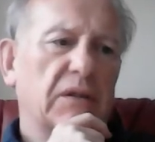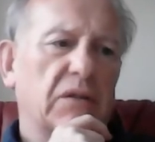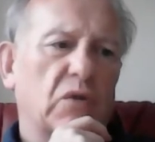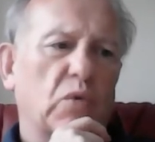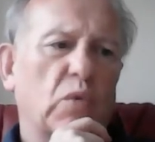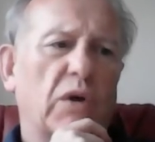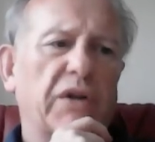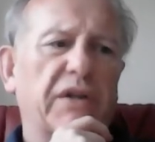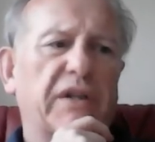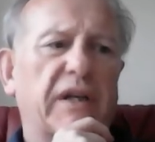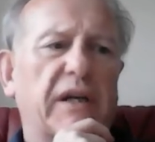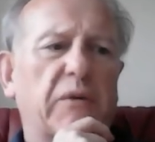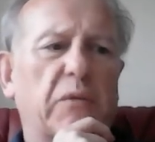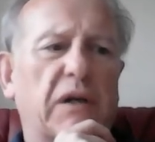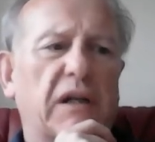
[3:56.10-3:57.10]
Well, one
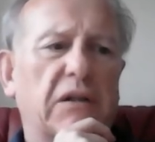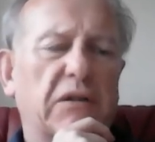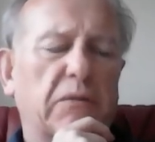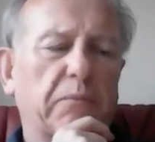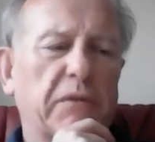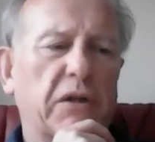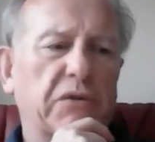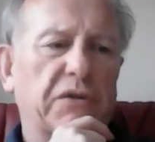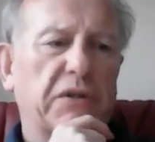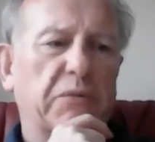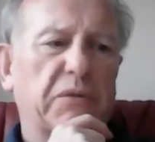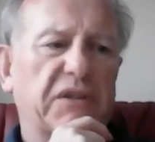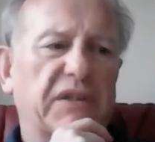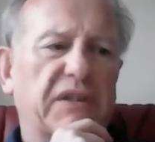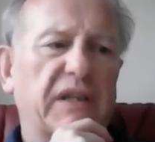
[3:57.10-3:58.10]
day while Moses
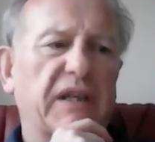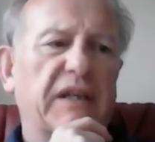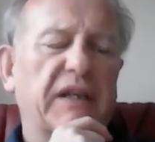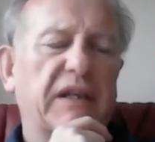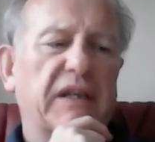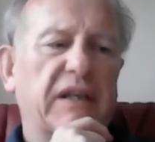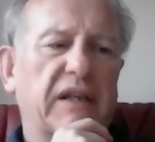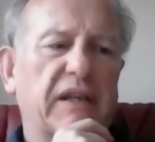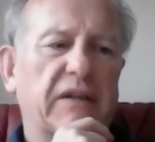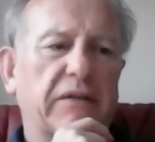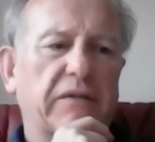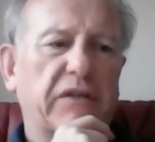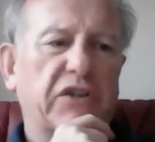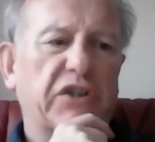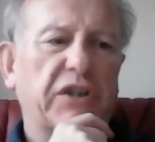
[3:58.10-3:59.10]
was taking care
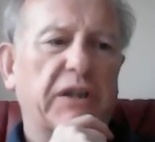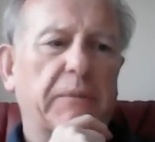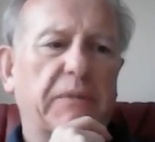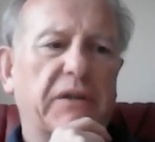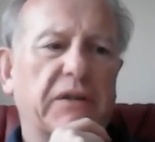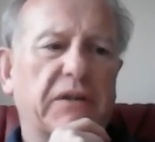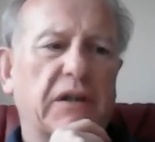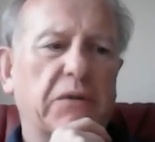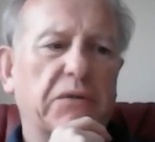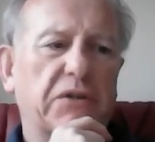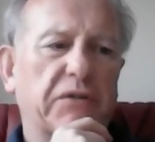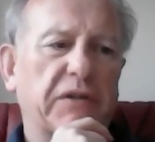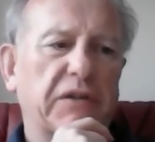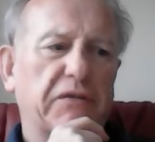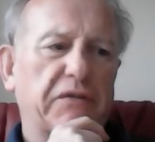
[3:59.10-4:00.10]
of the sheep and goats
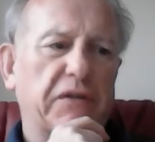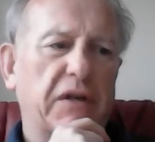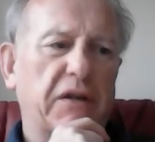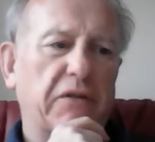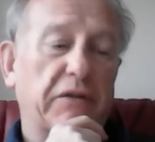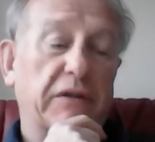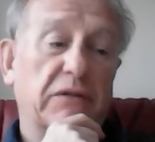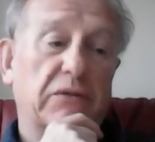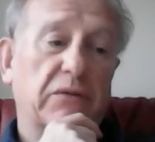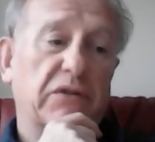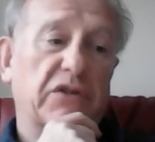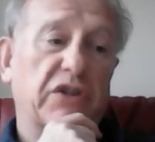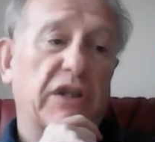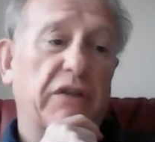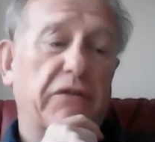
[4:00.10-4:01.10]
of father-in-law
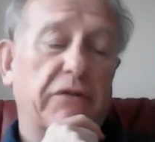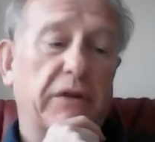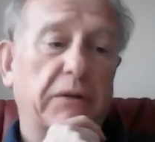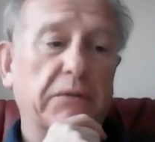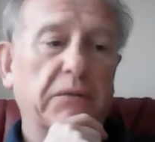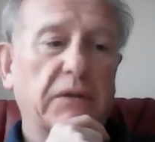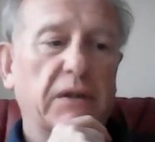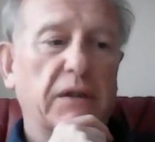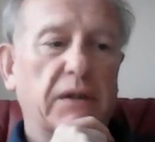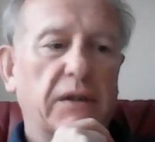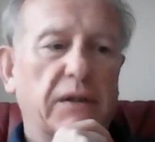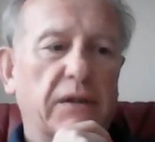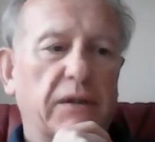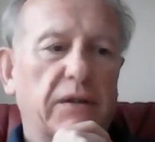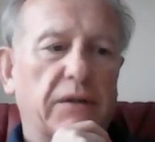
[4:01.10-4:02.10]
Jethro,
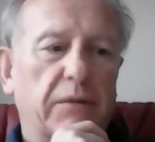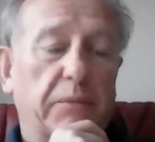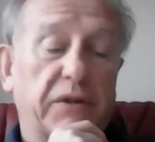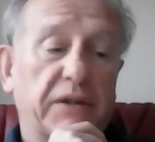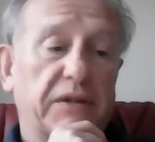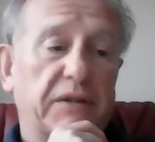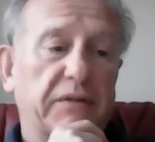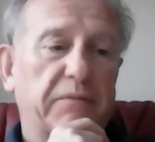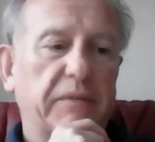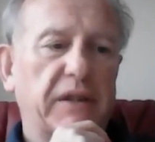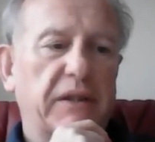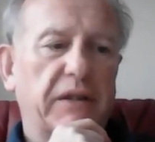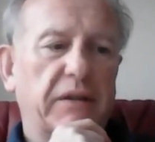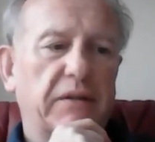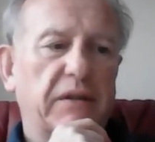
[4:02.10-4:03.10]
the priest of
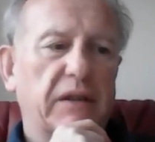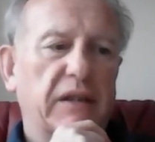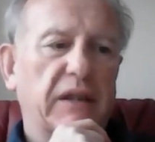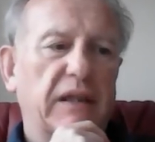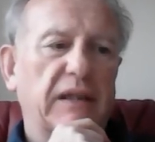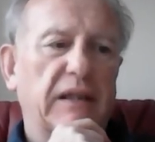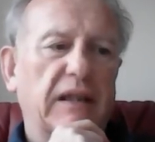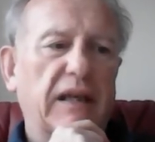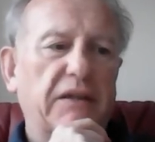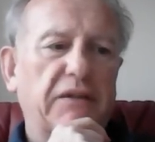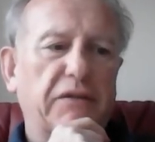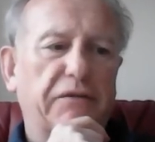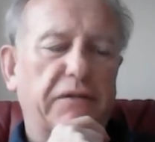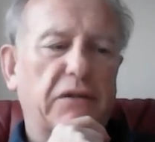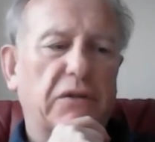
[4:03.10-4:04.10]
Midian, he led
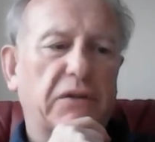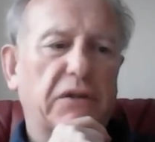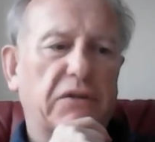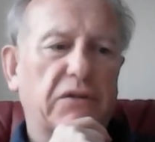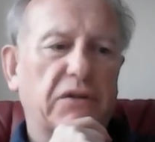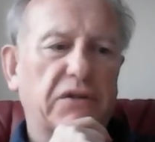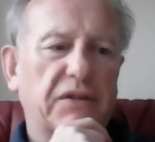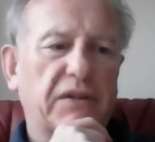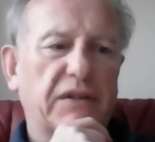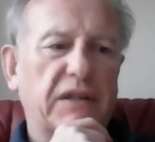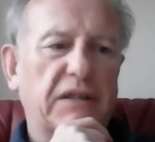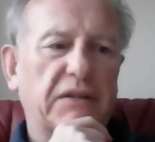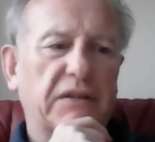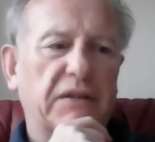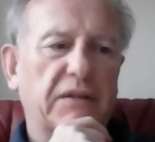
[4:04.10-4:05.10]
the flock across the
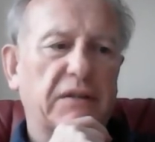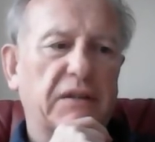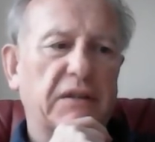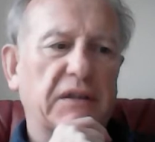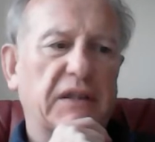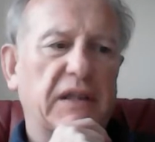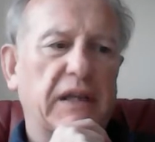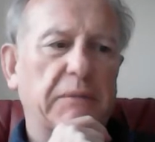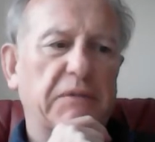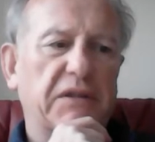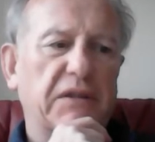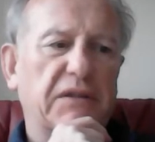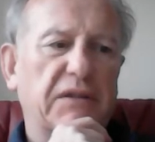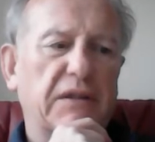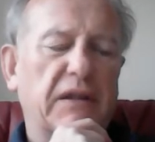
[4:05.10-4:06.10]
desert and came
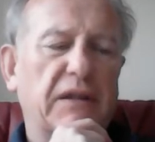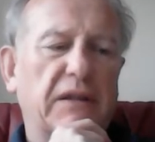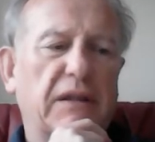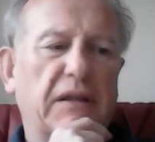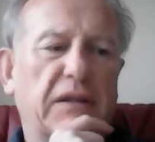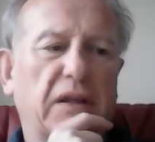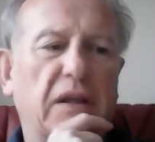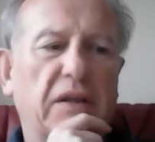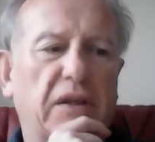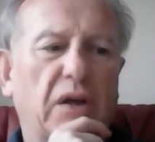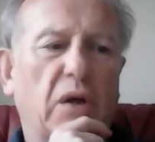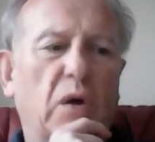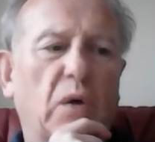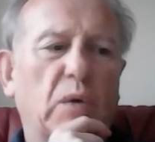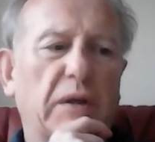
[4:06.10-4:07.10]
to Sinai, the
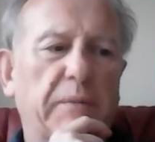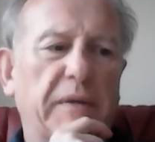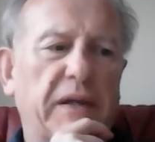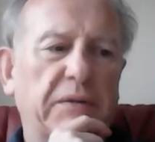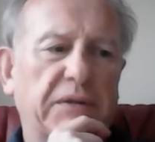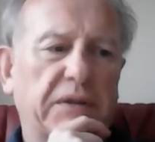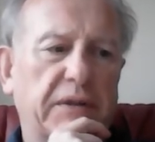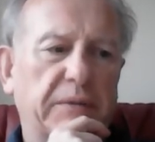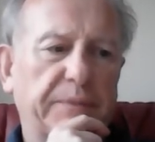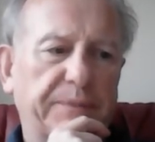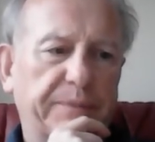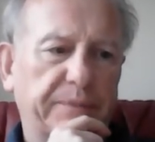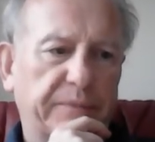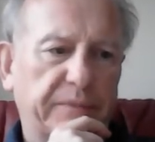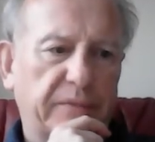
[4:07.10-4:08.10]
holy mountain.
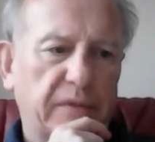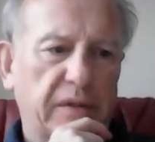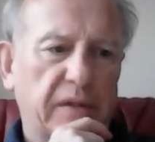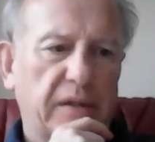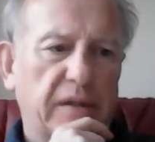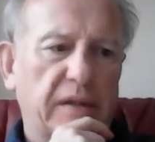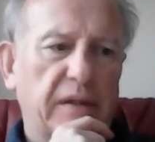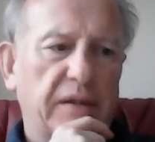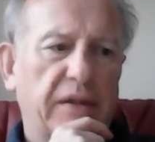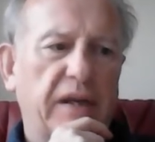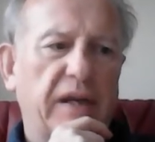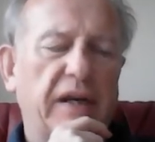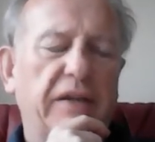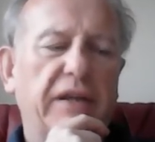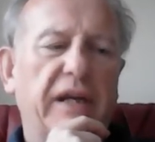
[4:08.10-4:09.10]

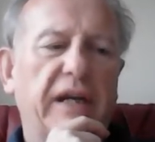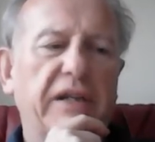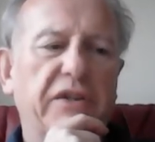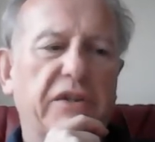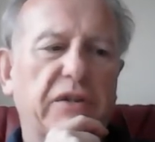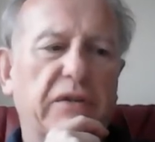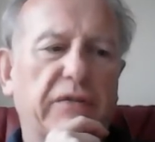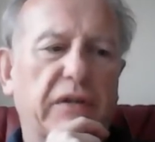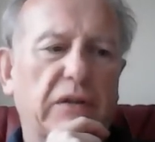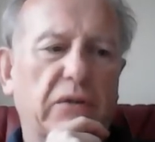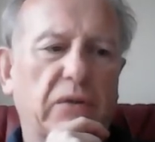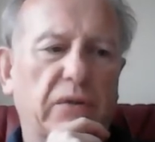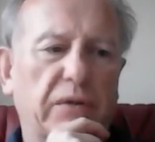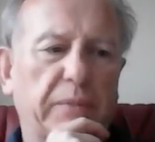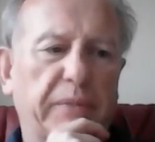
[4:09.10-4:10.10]
There the angel of the
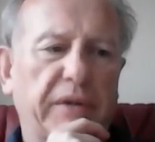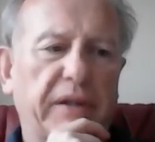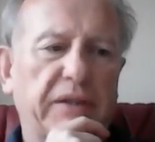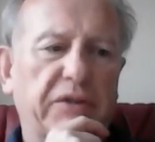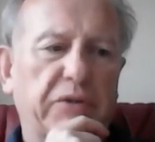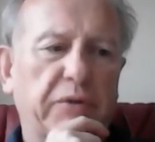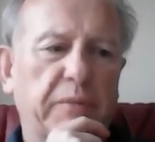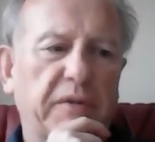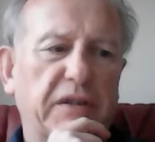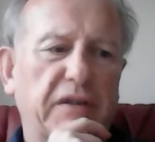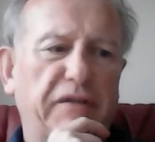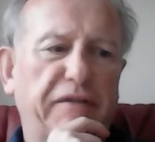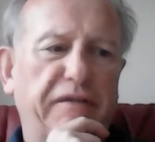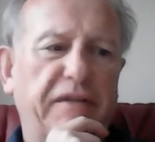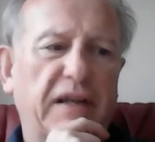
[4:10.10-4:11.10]
Lord appeared to him as a
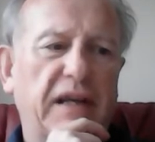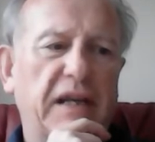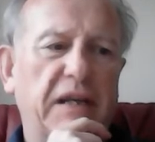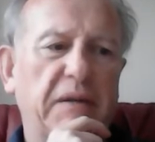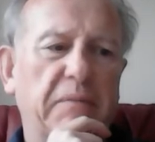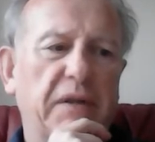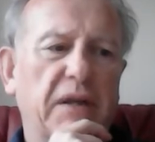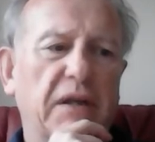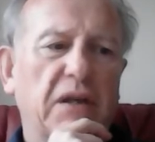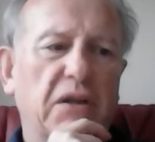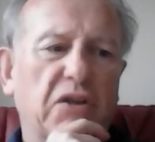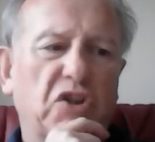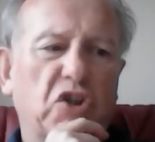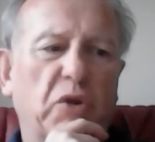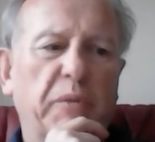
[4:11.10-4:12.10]
flame
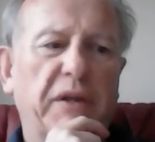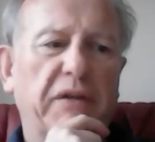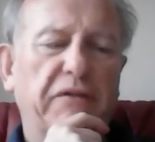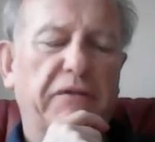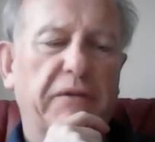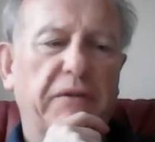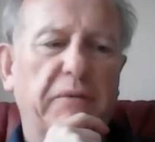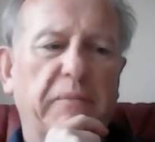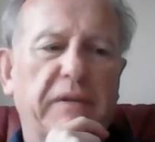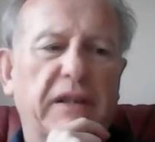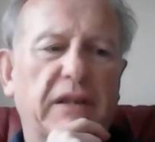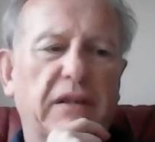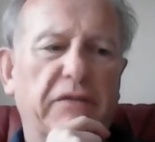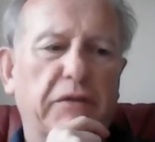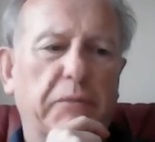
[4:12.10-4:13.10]
coming from the
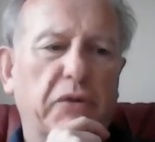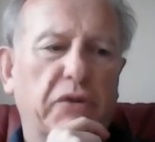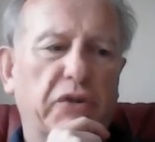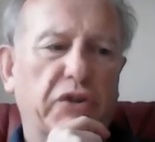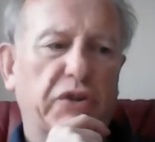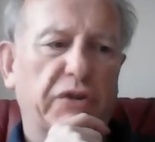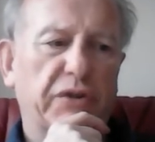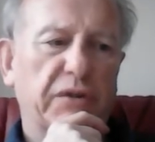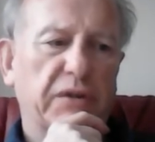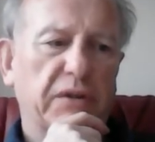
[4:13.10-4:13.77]
middle of a bush.